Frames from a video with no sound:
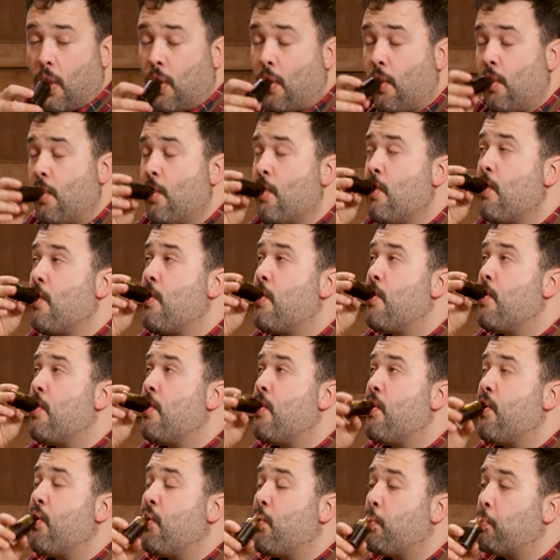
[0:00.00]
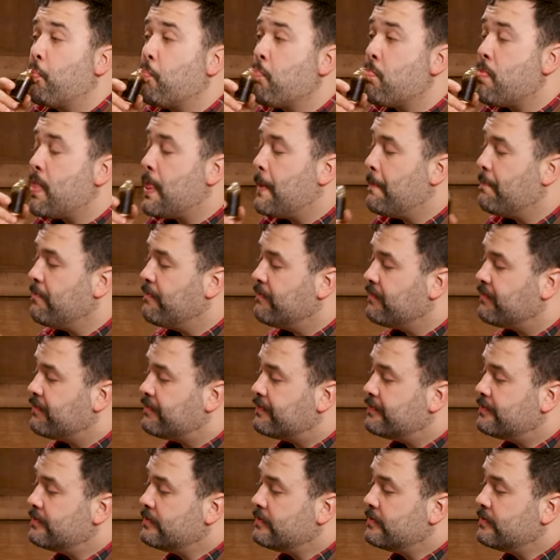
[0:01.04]

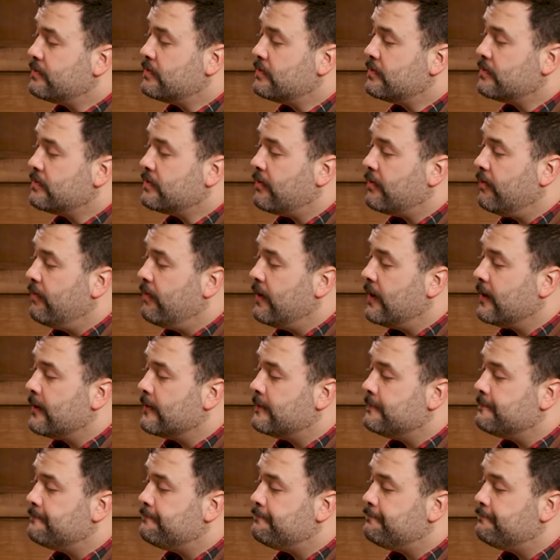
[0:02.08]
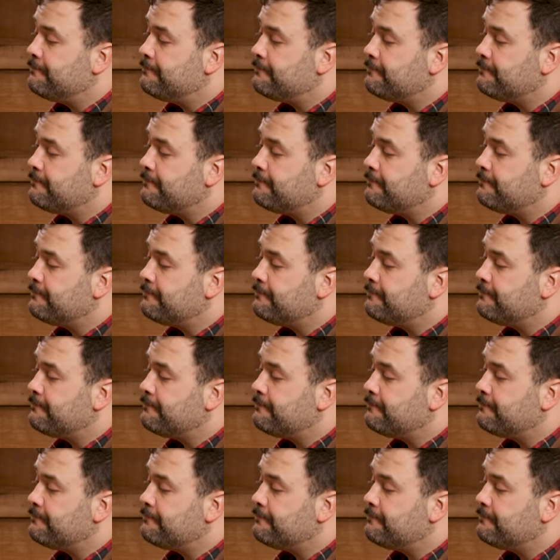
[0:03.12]
Nothing is said.